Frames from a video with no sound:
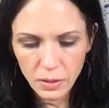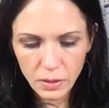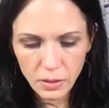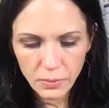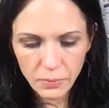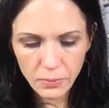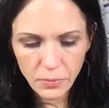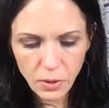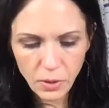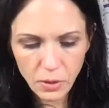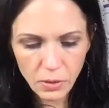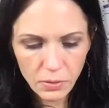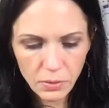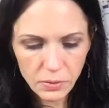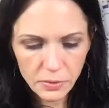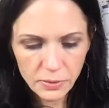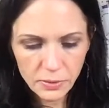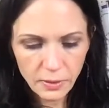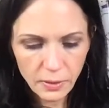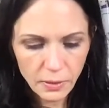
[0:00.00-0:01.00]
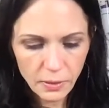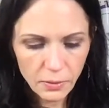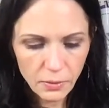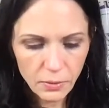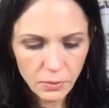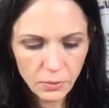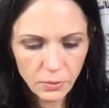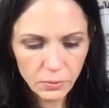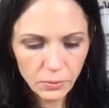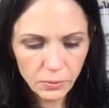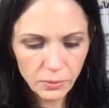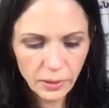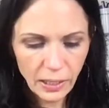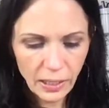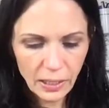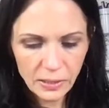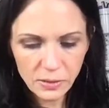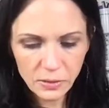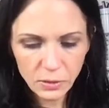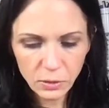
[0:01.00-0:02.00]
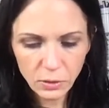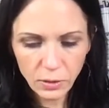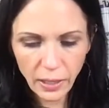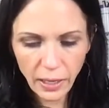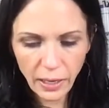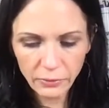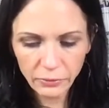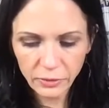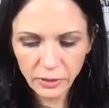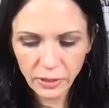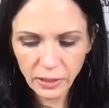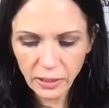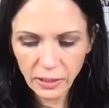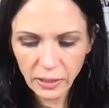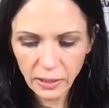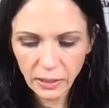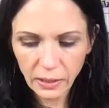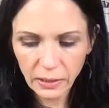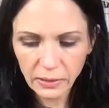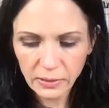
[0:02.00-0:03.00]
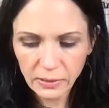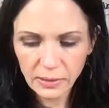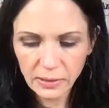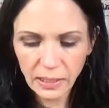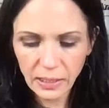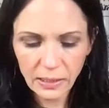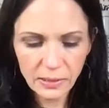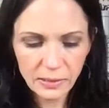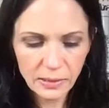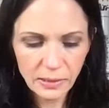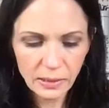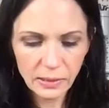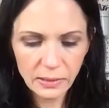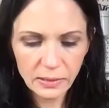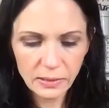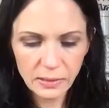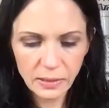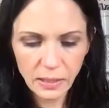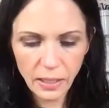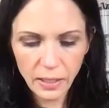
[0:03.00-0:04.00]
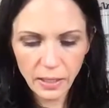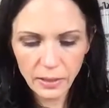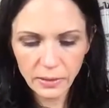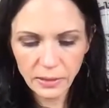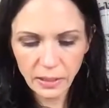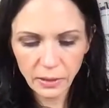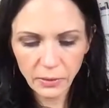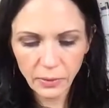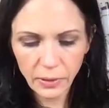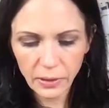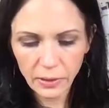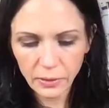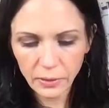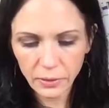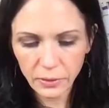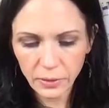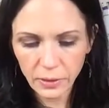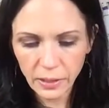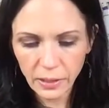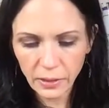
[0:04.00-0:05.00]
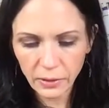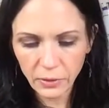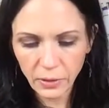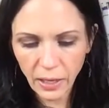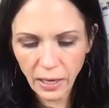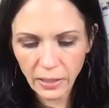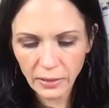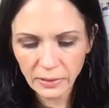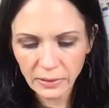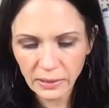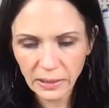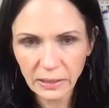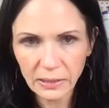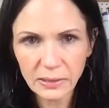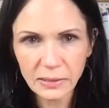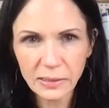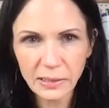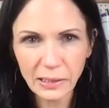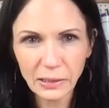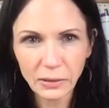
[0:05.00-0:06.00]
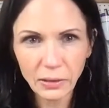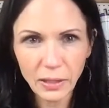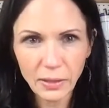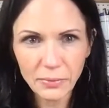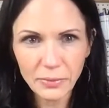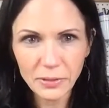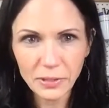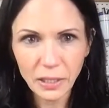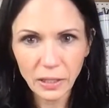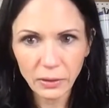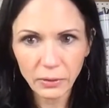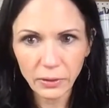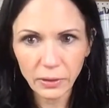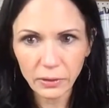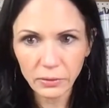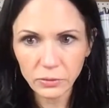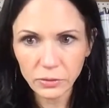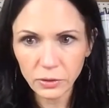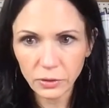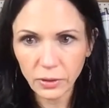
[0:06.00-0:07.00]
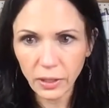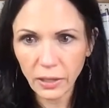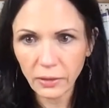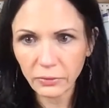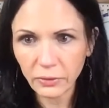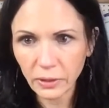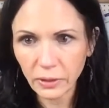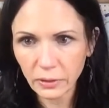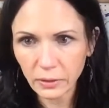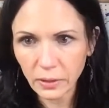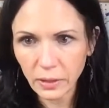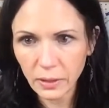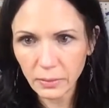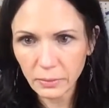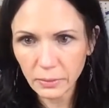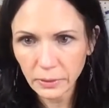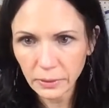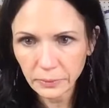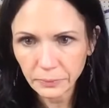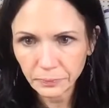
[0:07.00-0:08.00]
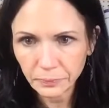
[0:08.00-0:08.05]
I'm also guest crafting and Stacy's uh, decorator and cra- DNC club, the decorators and crafting club